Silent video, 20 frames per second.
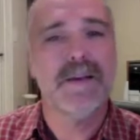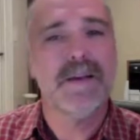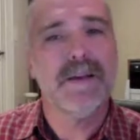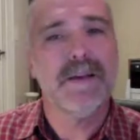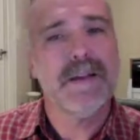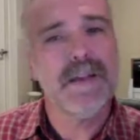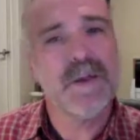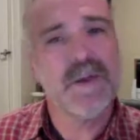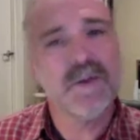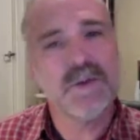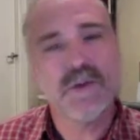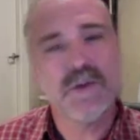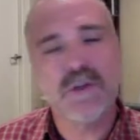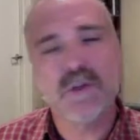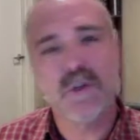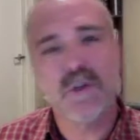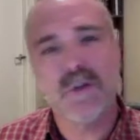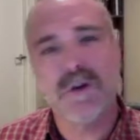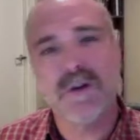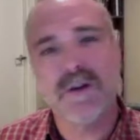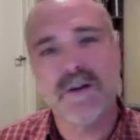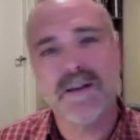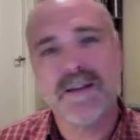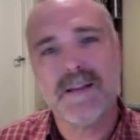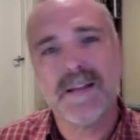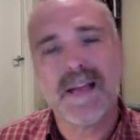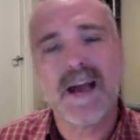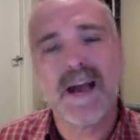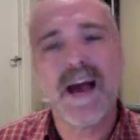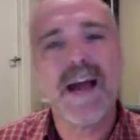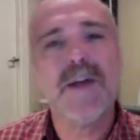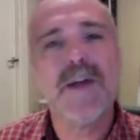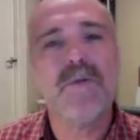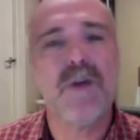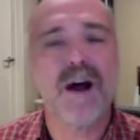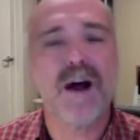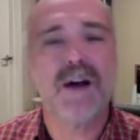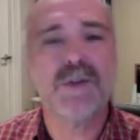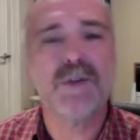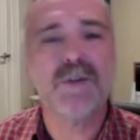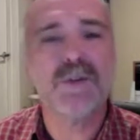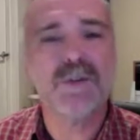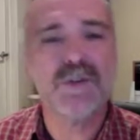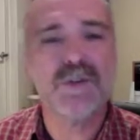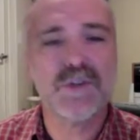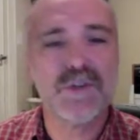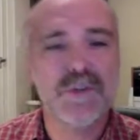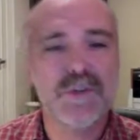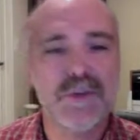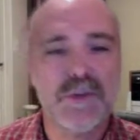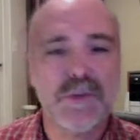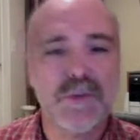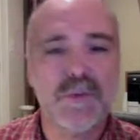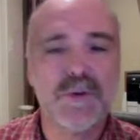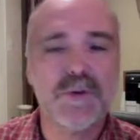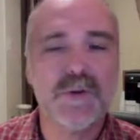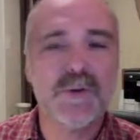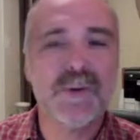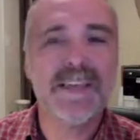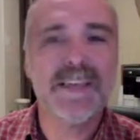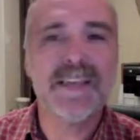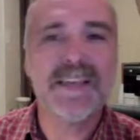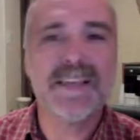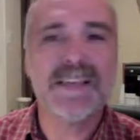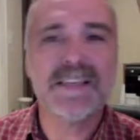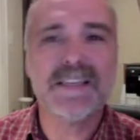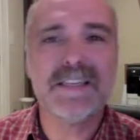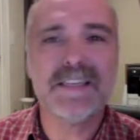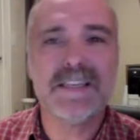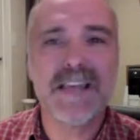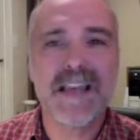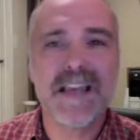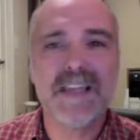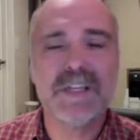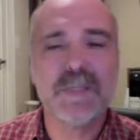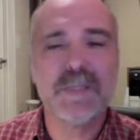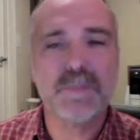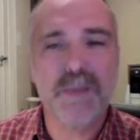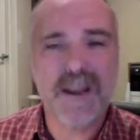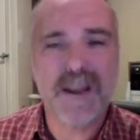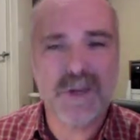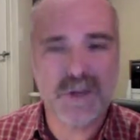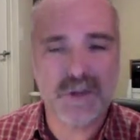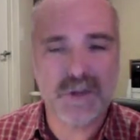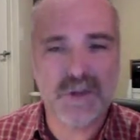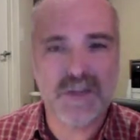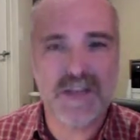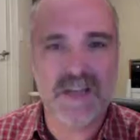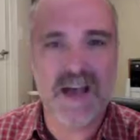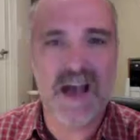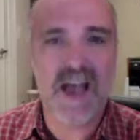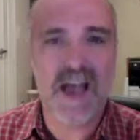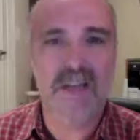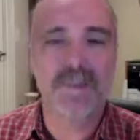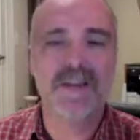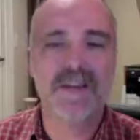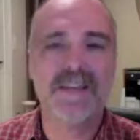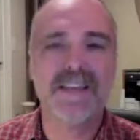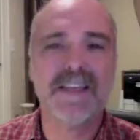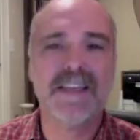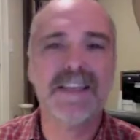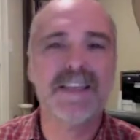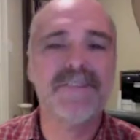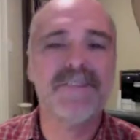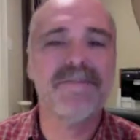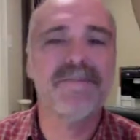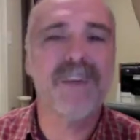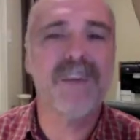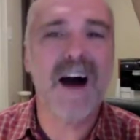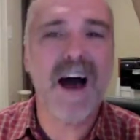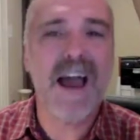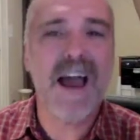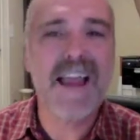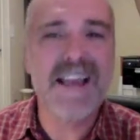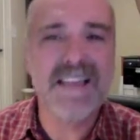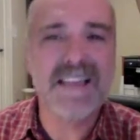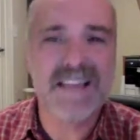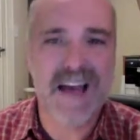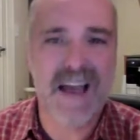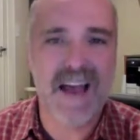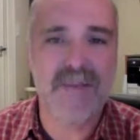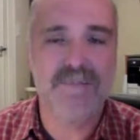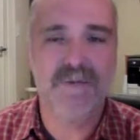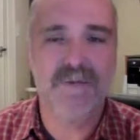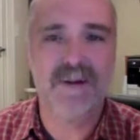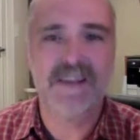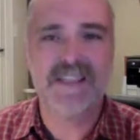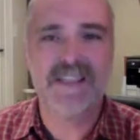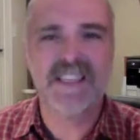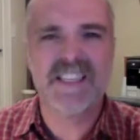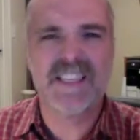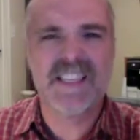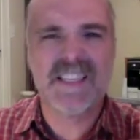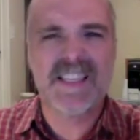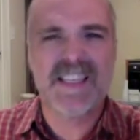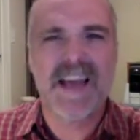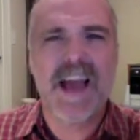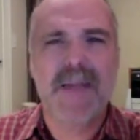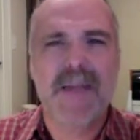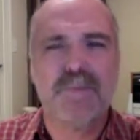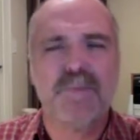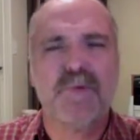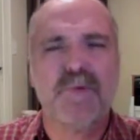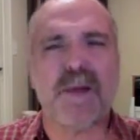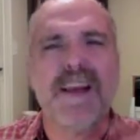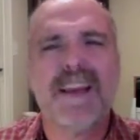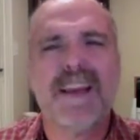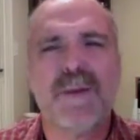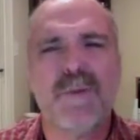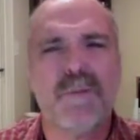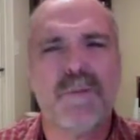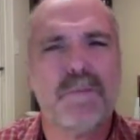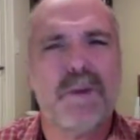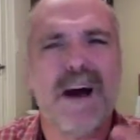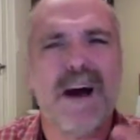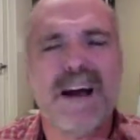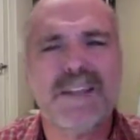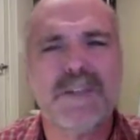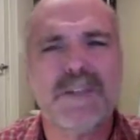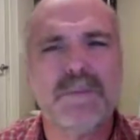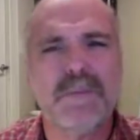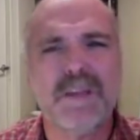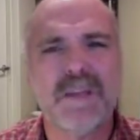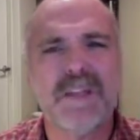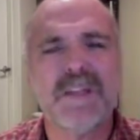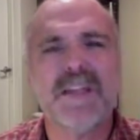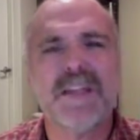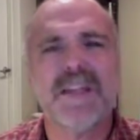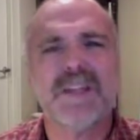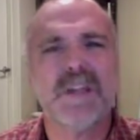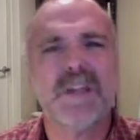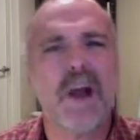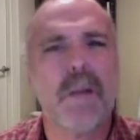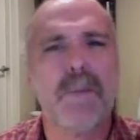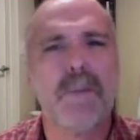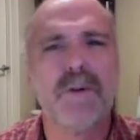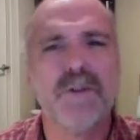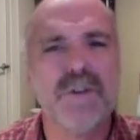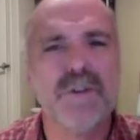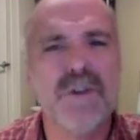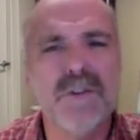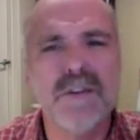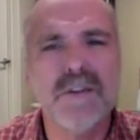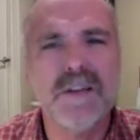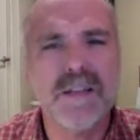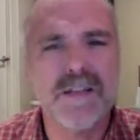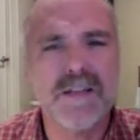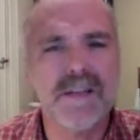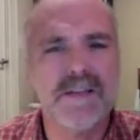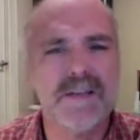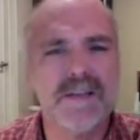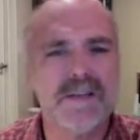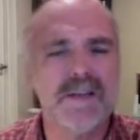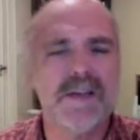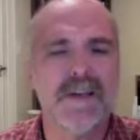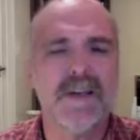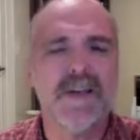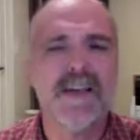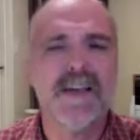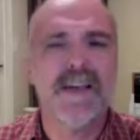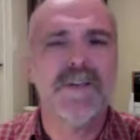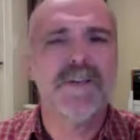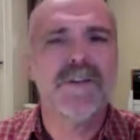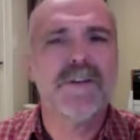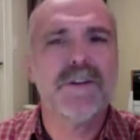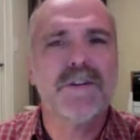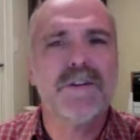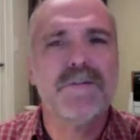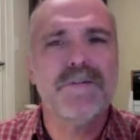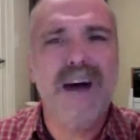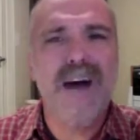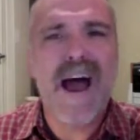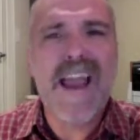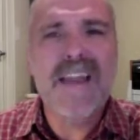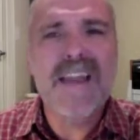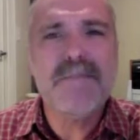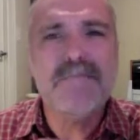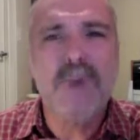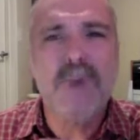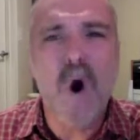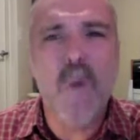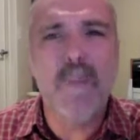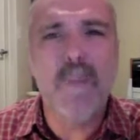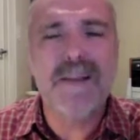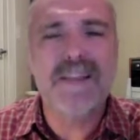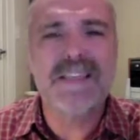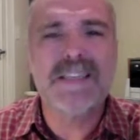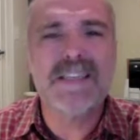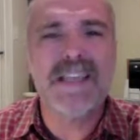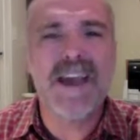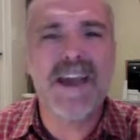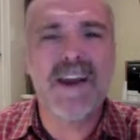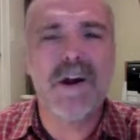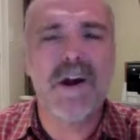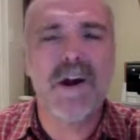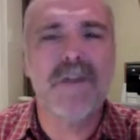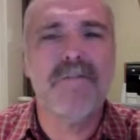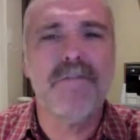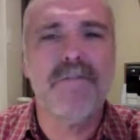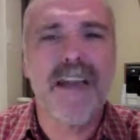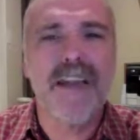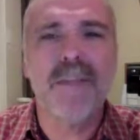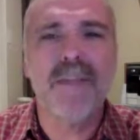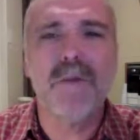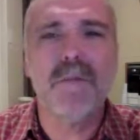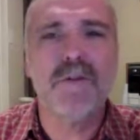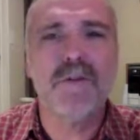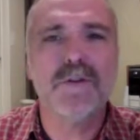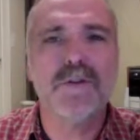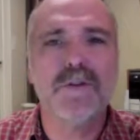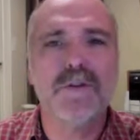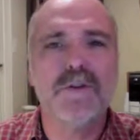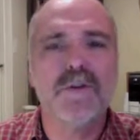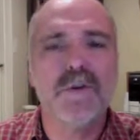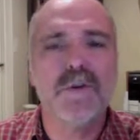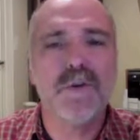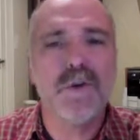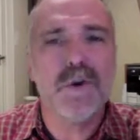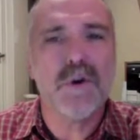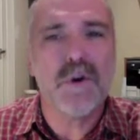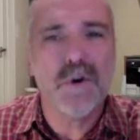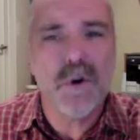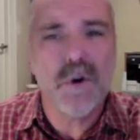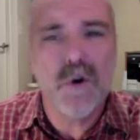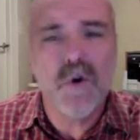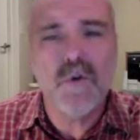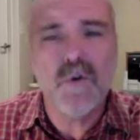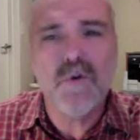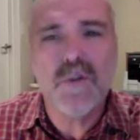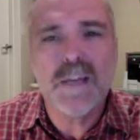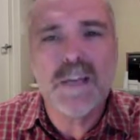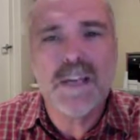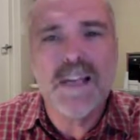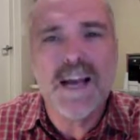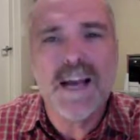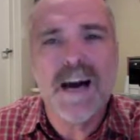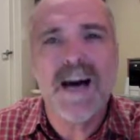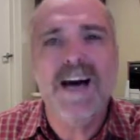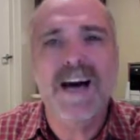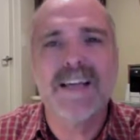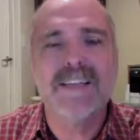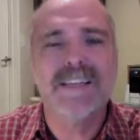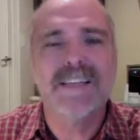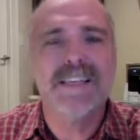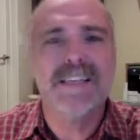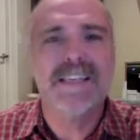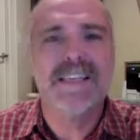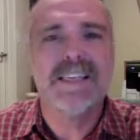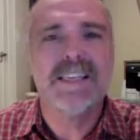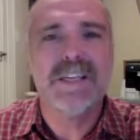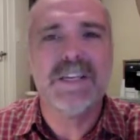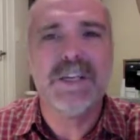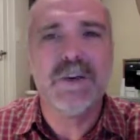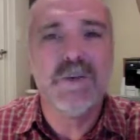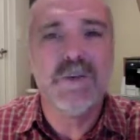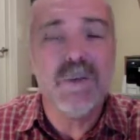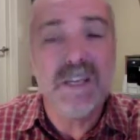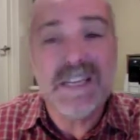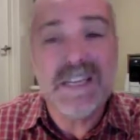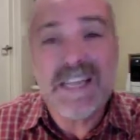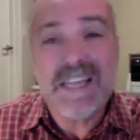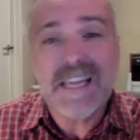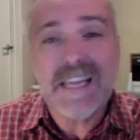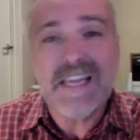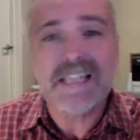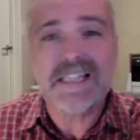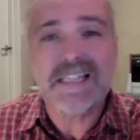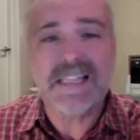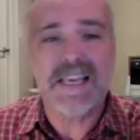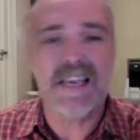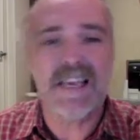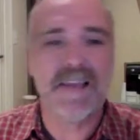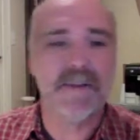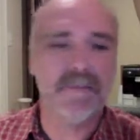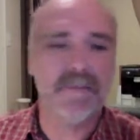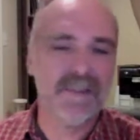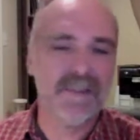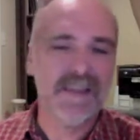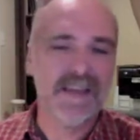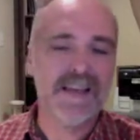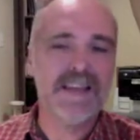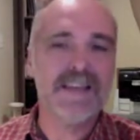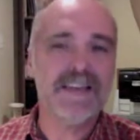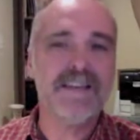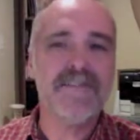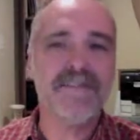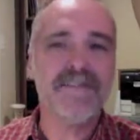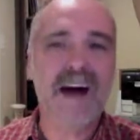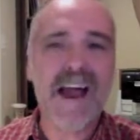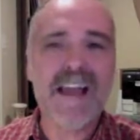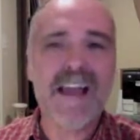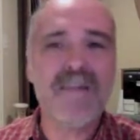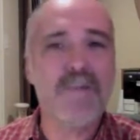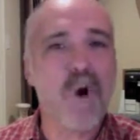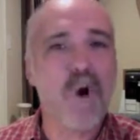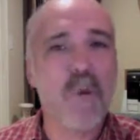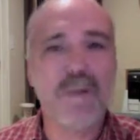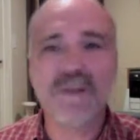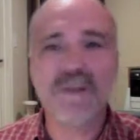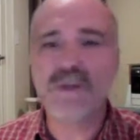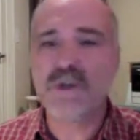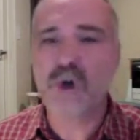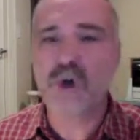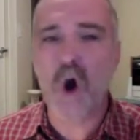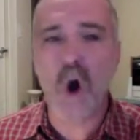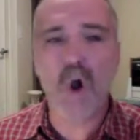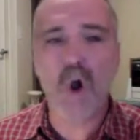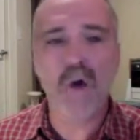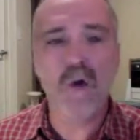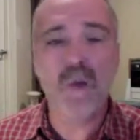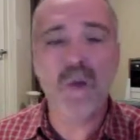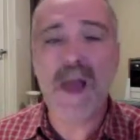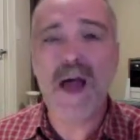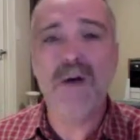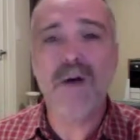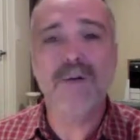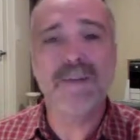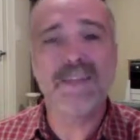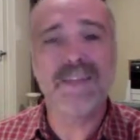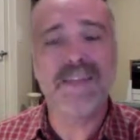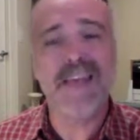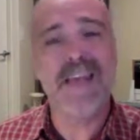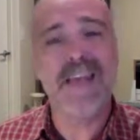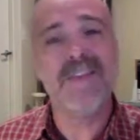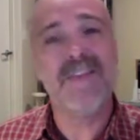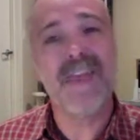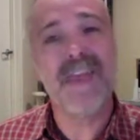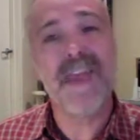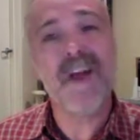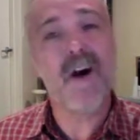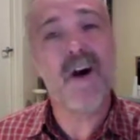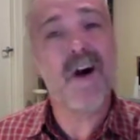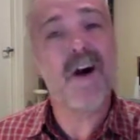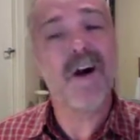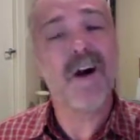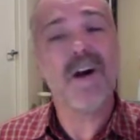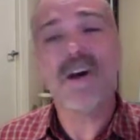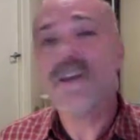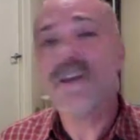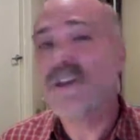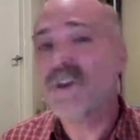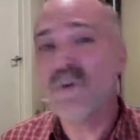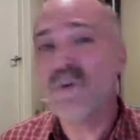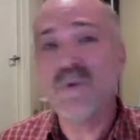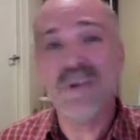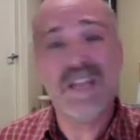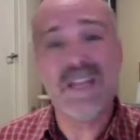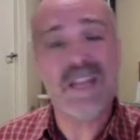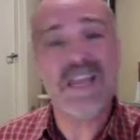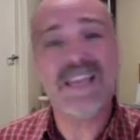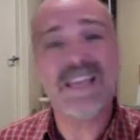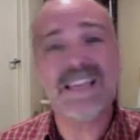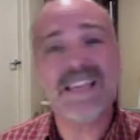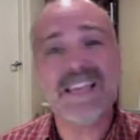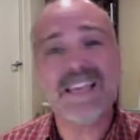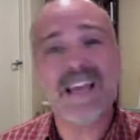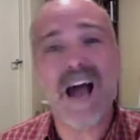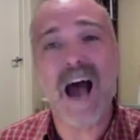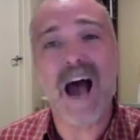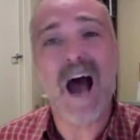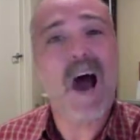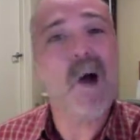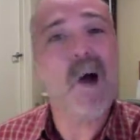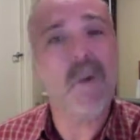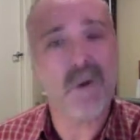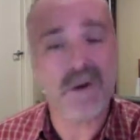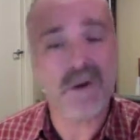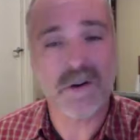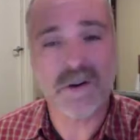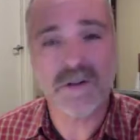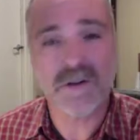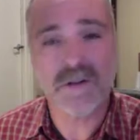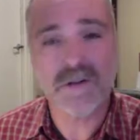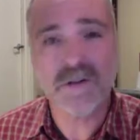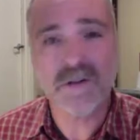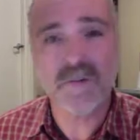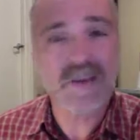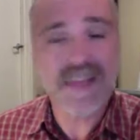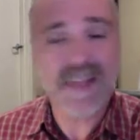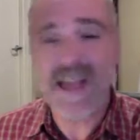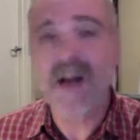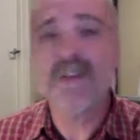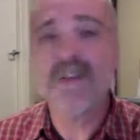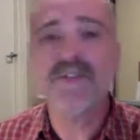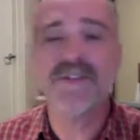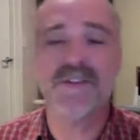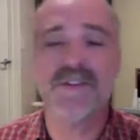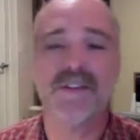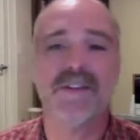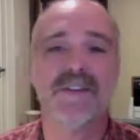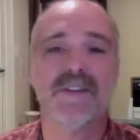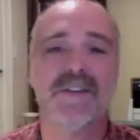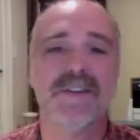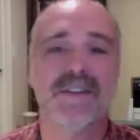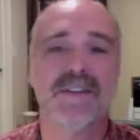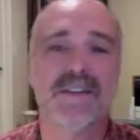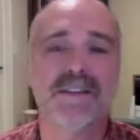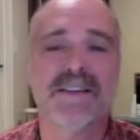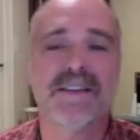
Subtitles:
He uses the word kairos, which really is a special time. It's a divine time for us. It's a time pregnant with possibilities and opportunities. They're divine moments that are available to only us uniquely. Divine moments are all around us, and they are uniquely ours. Nobody else's.